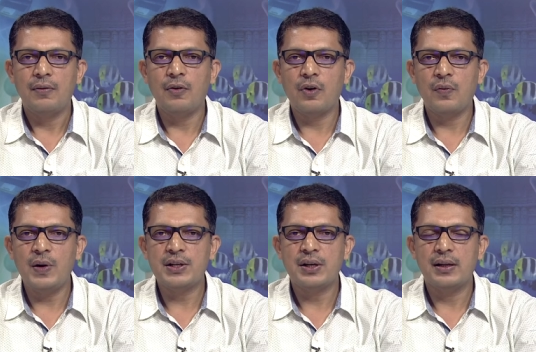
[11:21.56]
for
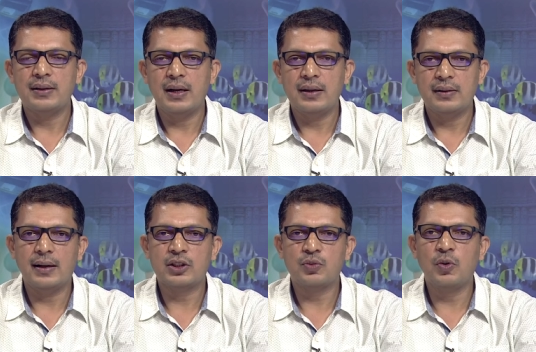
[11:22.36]
which the
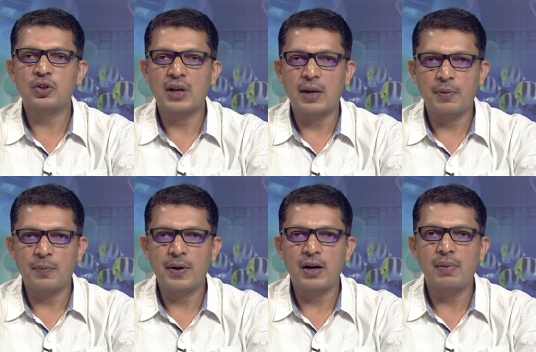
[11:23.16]
textbooks are
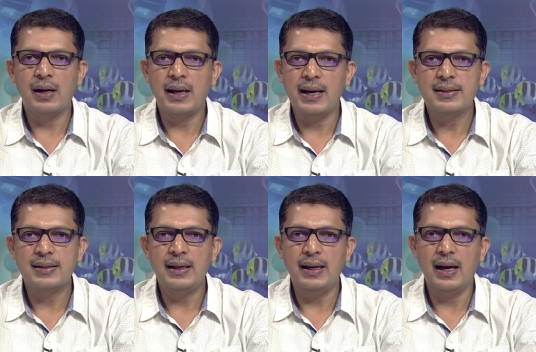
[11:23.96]
prepared by
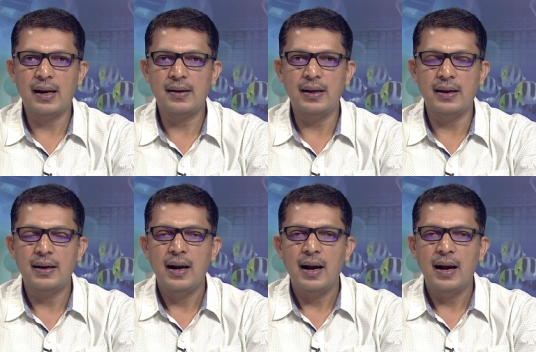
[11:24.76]
NCERT